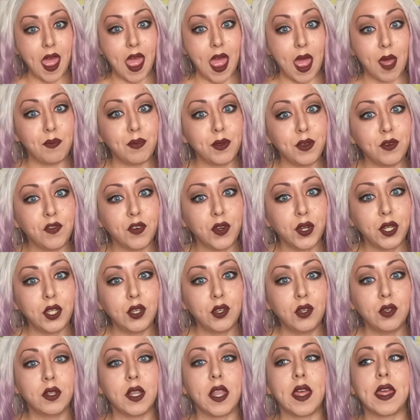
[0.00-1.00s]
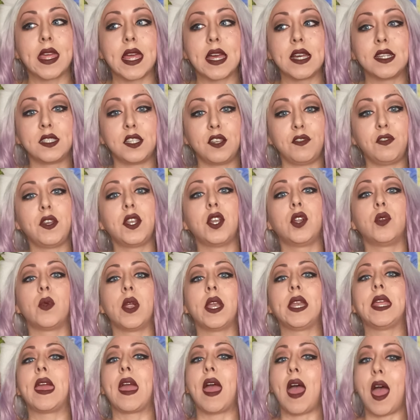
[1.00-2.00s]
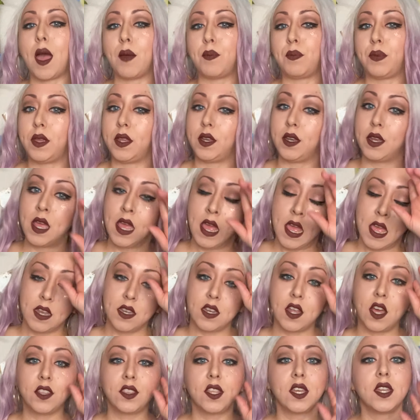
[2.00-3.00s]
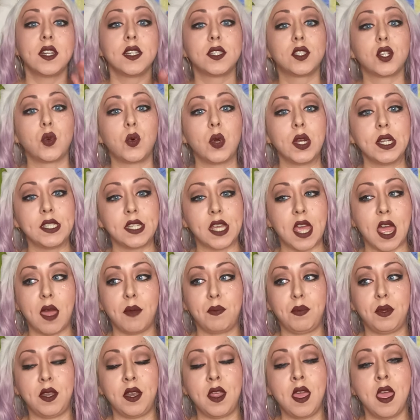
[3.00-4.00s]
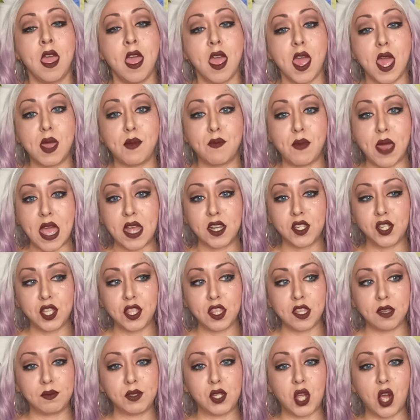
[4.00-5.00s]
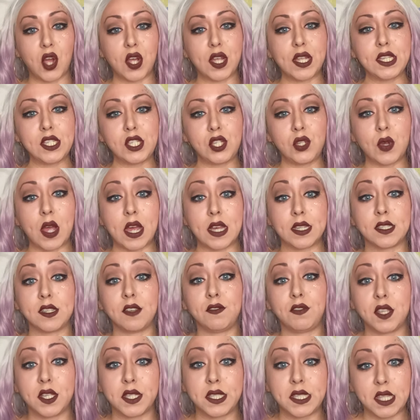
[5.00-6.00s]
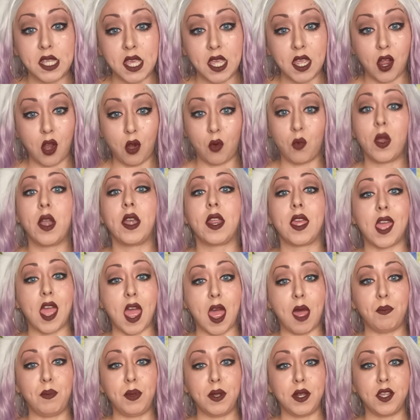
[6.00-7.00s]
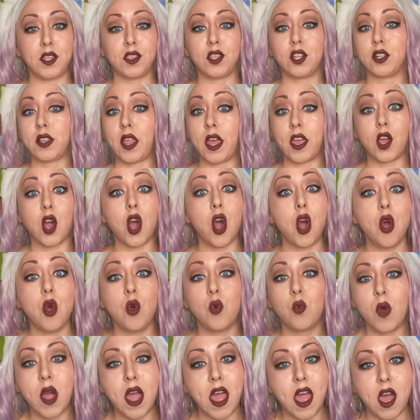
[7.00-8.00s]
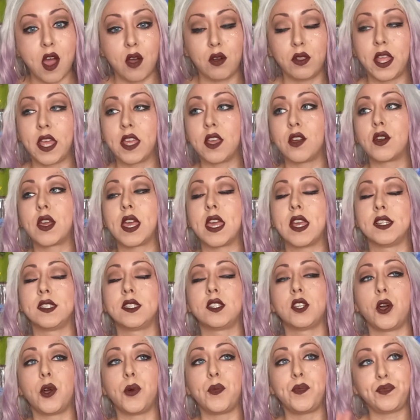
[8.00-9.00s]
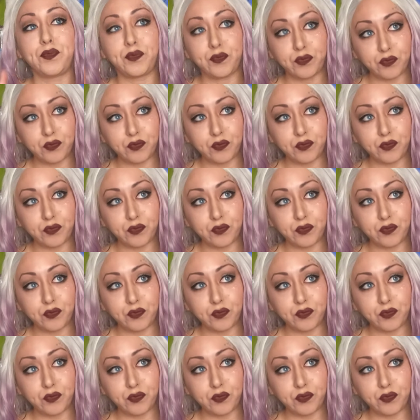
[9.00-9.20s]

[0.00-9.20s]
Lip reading: happened for you, like as if it already happened. Not that it's going to happen. Imagine them talking to you as if this thing already happened, and they're like, oh wow. Like, okay, so